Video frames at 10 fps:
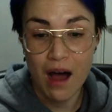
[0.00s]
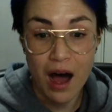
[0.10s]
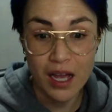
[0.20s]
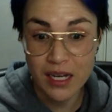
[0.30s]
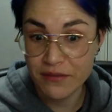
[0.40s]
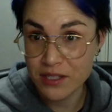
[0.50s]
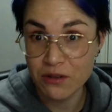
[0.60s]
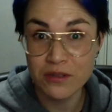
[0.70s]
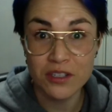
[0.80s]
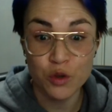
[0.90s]
"I never
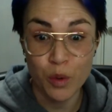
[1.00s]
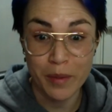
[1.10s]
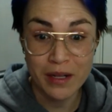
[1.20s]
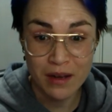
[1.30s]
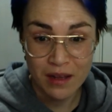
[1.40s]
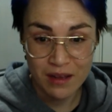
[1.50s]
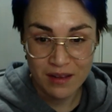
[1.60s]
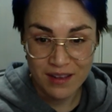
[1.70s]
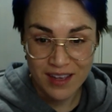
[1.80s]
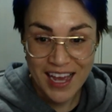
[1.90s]
saw such a woman.
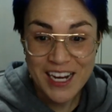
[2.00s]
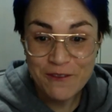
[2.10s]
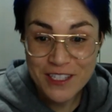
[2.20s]
I never